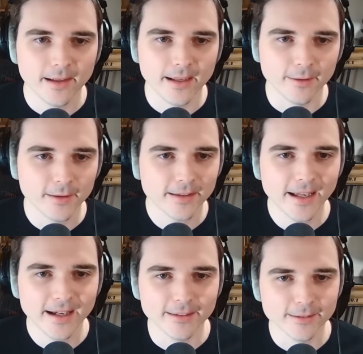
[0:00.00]
And look at
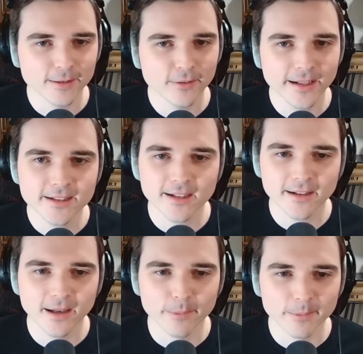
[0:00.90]
that. There's a red shell
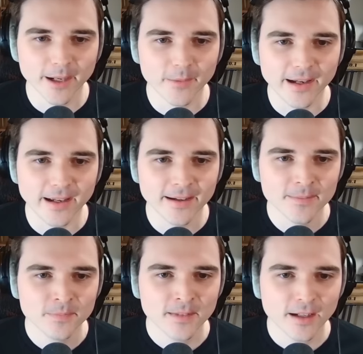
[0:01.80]
coming my way.
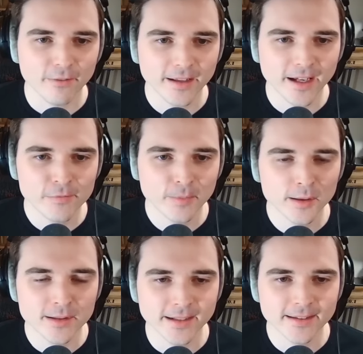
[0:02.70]
I feel like I've
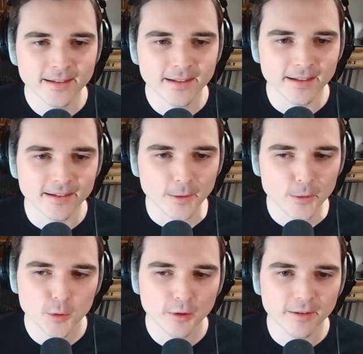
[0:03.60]
predicted an
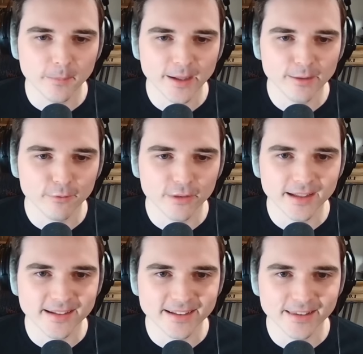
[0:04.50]
unusual amount of
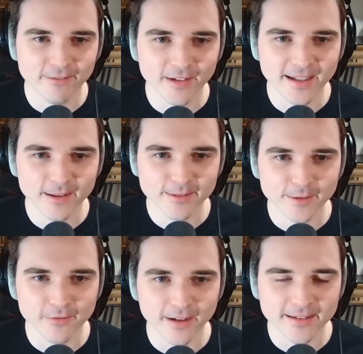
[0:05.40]
things in the video
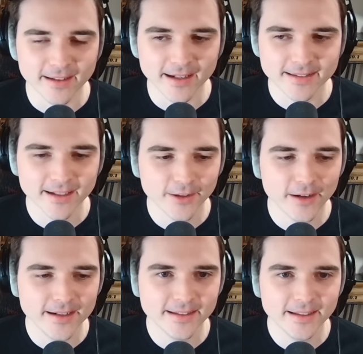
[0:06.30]
so far today. It's kind of
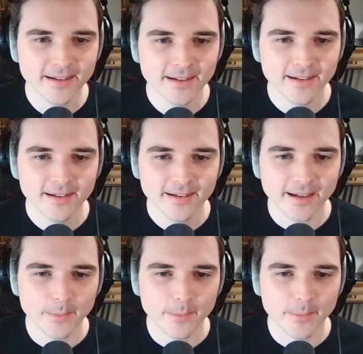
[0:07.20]
crazy how